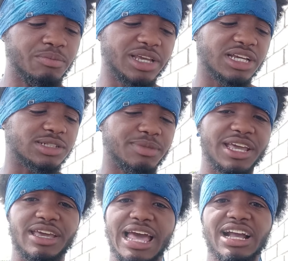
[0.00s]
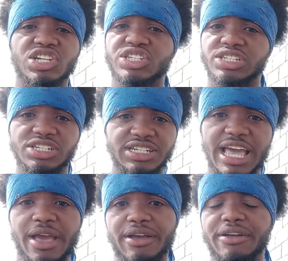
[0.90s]
Because, man, I could just look
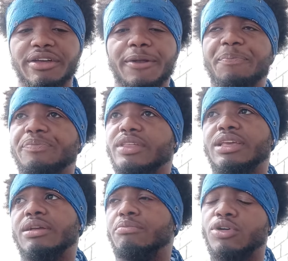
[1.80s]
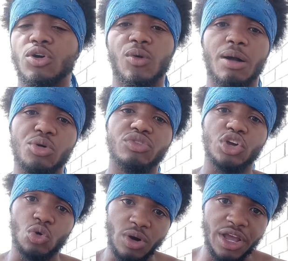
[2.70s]
at, bro, I'm on
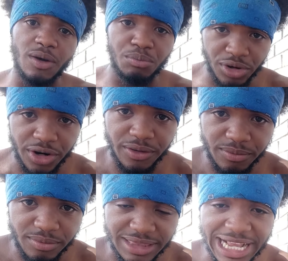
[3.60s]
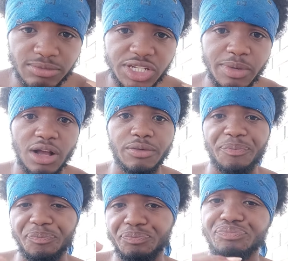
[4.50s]
the ground, bro. Like, I'm talking about,
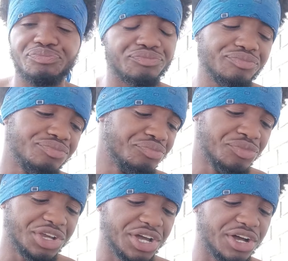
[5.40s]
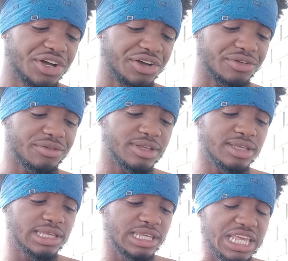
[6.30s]
cub.
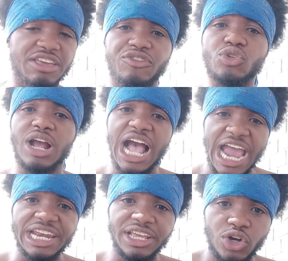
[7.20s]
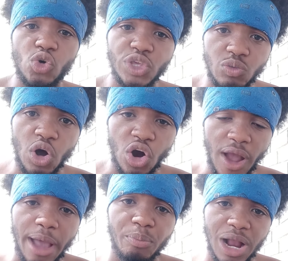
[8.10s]
If you're hiding who you are,
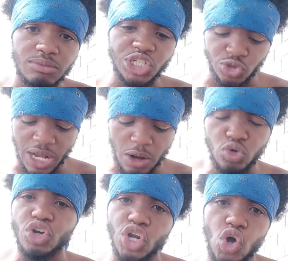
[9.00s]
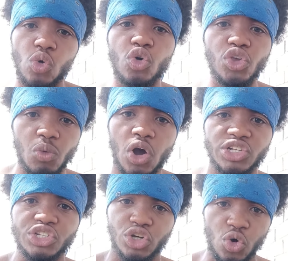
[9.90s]
I promise you, I will know who you are
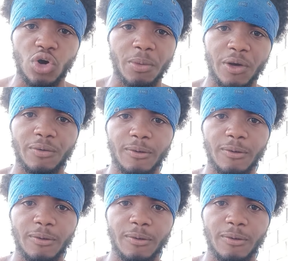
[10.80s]
to the core, bro.